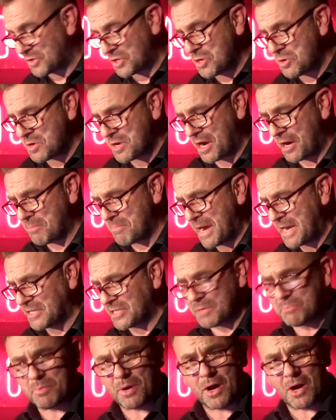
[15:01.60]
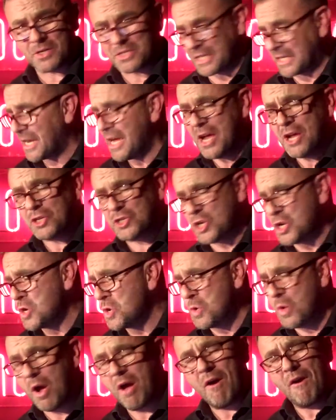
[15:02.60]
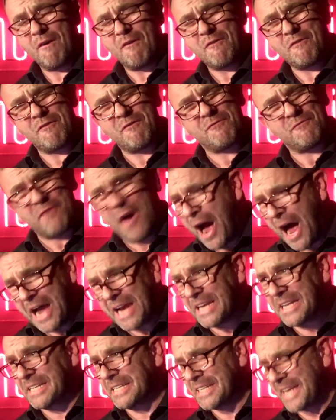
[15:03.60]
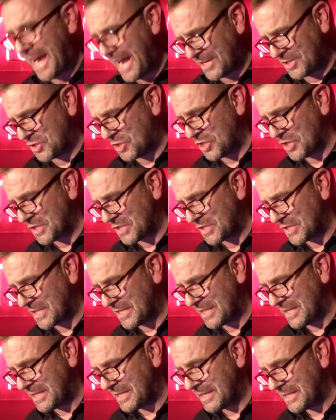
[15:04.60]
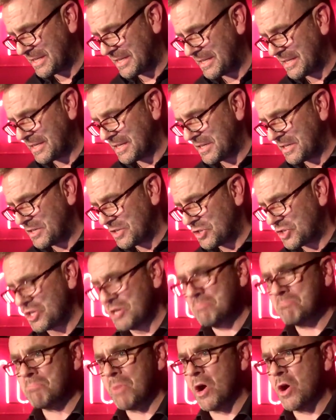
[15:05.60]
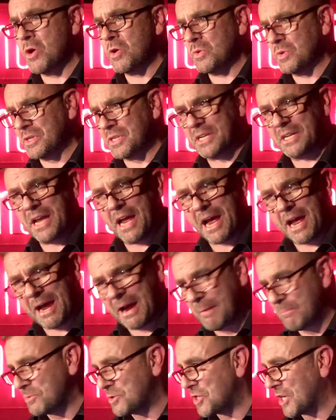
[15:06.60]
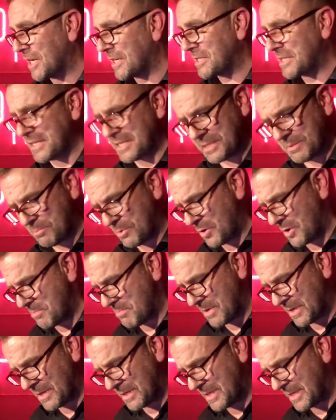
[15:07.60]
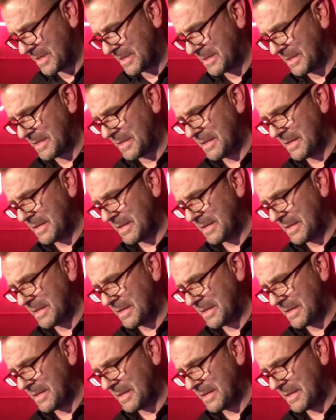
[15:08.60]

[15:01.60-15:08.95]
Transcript: of two young men departing, two fine catches, she moaned in abject disappointment.